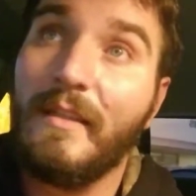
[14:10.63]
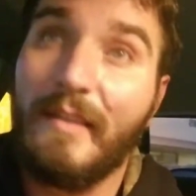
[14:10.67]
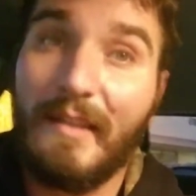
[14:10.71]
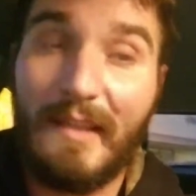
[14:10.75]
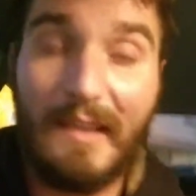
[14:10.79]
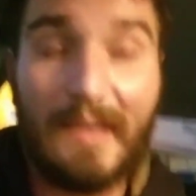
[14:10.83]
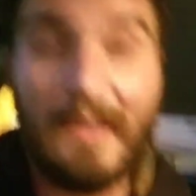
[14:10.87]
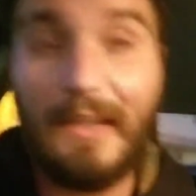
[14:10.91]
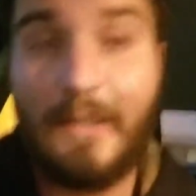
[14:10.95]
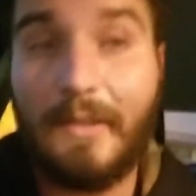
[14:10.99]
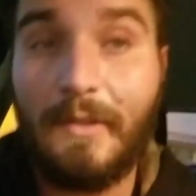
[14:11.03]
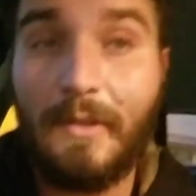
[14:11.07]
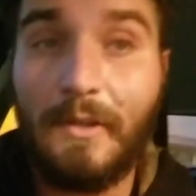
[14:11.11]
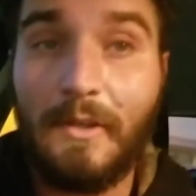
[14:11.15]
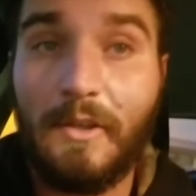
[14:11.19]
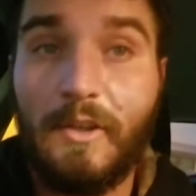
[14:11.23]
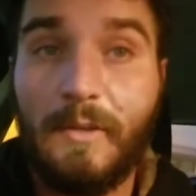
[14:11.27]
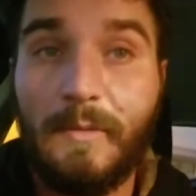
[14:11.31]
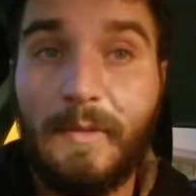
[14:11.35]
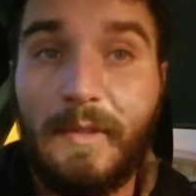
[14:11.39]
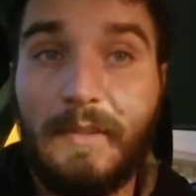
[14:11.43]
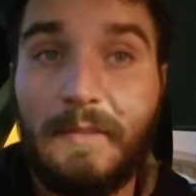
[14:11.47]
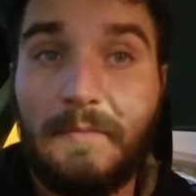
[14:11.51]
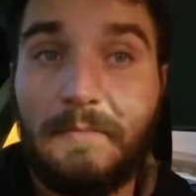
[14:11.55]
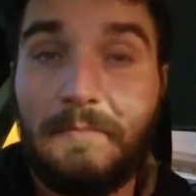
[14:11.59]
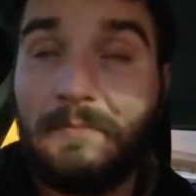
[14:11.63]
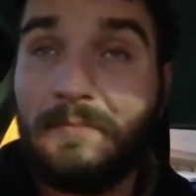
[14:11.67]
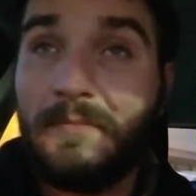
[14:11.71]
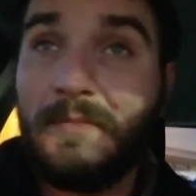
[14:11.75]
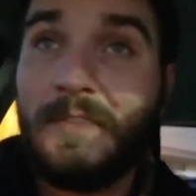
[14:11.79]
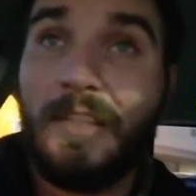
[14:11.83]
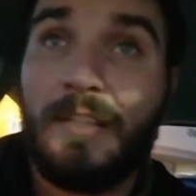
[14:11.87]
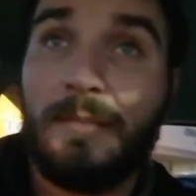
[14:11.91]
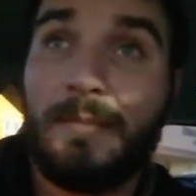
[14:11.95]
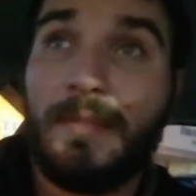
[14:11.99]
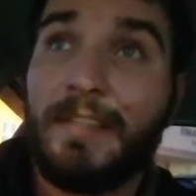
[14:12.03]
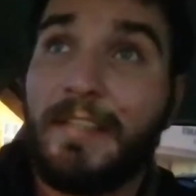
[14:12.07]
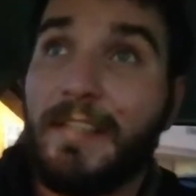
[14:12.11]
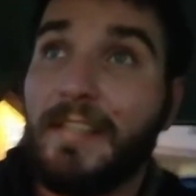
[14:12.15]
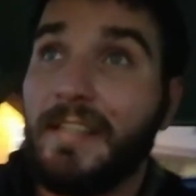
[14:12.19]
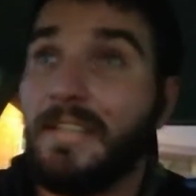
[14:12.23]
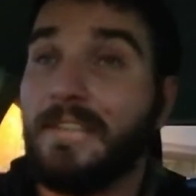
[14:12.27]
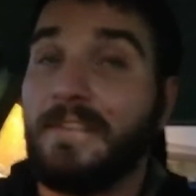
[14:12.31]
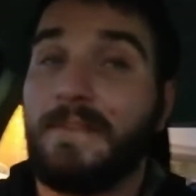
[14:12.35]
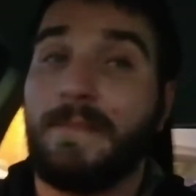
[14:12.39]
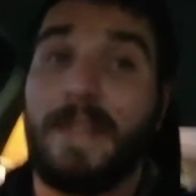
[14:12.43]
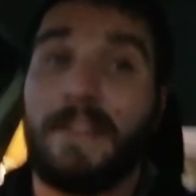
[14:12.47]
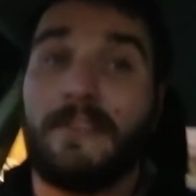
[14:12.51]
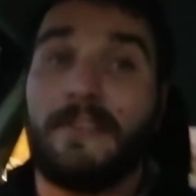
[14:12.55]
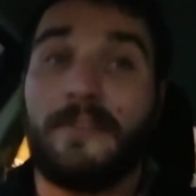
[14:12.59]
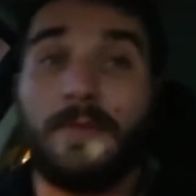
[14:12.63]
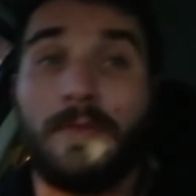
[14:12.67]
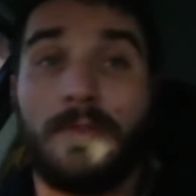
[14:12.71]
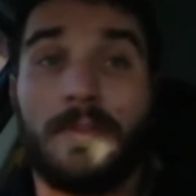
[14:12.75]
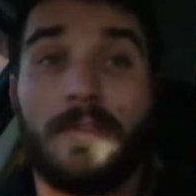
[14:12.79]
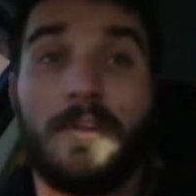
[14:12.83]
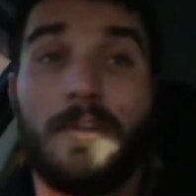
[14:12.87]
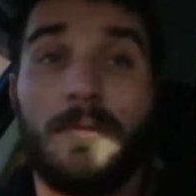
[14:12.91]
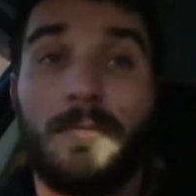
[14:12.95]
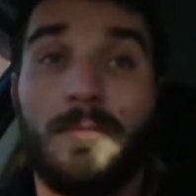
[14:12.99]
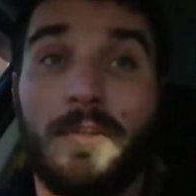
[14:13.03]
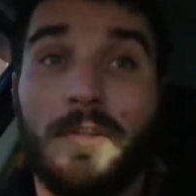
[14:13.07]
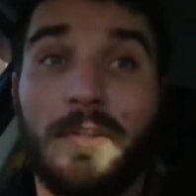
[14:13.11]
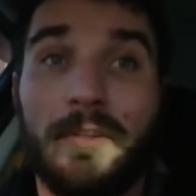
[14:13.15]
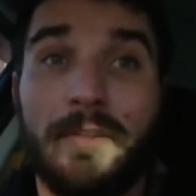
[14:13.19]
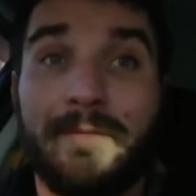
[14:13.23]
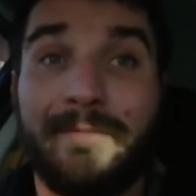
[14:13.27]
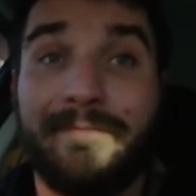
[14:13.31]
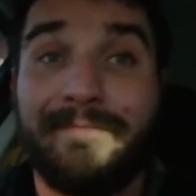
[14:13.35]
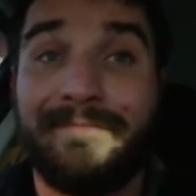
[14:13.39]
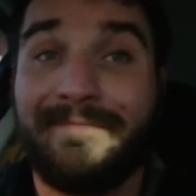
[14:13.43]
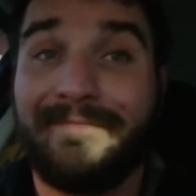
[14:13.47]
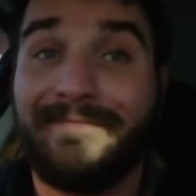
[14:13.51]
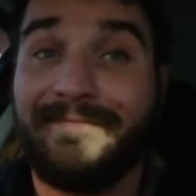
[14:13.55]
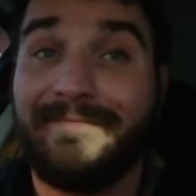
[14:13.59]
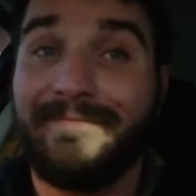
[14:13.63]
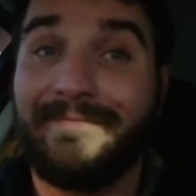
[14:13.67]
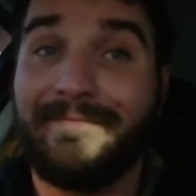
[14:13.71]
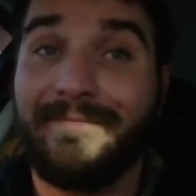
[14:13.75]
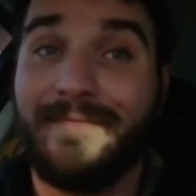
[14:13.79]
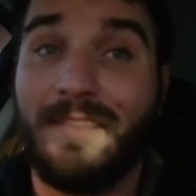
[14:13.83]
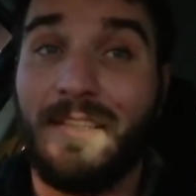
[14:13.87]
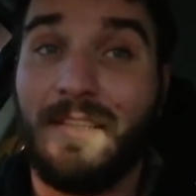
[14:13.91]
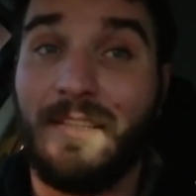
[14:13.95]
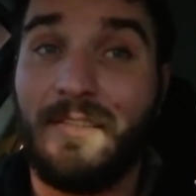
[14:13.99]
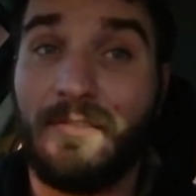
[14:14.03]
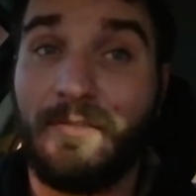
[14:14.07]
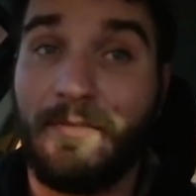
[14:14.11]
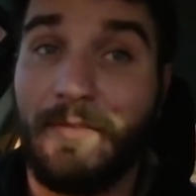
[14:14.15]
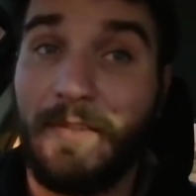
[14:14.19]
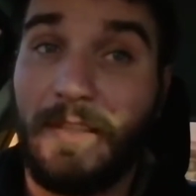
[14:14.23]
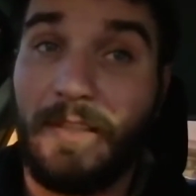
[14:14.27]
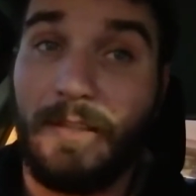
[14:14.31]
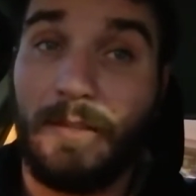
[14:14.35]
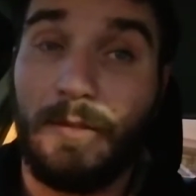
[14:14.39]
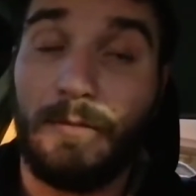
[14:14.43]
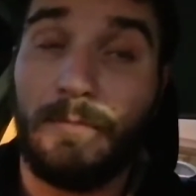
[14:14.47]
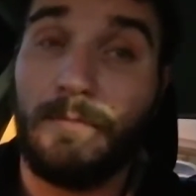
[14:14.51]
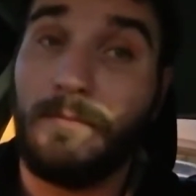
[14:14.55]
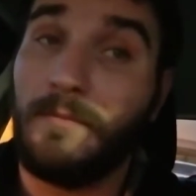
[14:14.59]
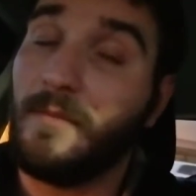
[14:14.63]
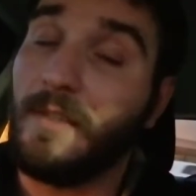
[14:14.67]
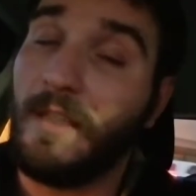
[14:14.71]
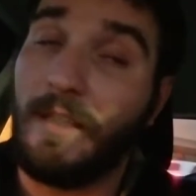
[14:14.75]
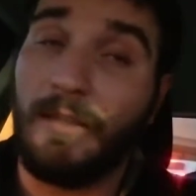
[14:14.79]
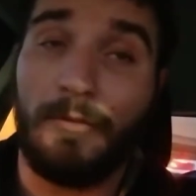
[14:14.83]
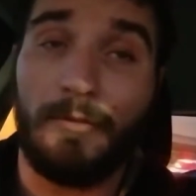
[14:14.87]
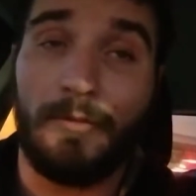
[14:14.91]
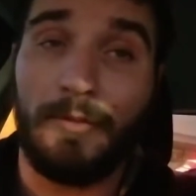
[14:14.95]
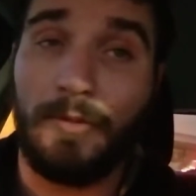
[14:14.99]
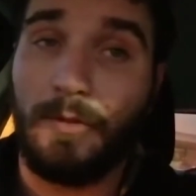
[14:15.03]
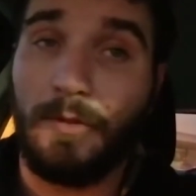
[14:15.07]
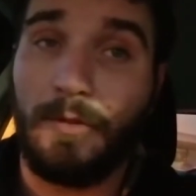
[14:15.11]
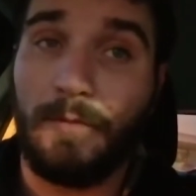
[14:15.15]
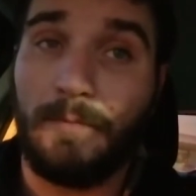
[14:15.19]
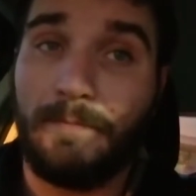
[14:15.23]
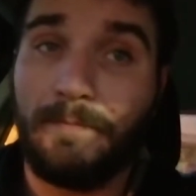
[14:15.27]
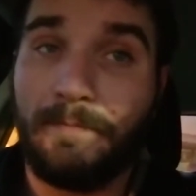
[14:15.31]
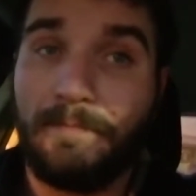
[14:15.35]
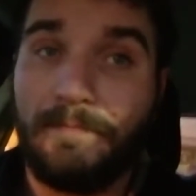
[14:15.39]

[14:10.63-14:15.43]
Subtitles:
I gotta go home and get on my kids about doing their homework. Because if I don't, they don't do it.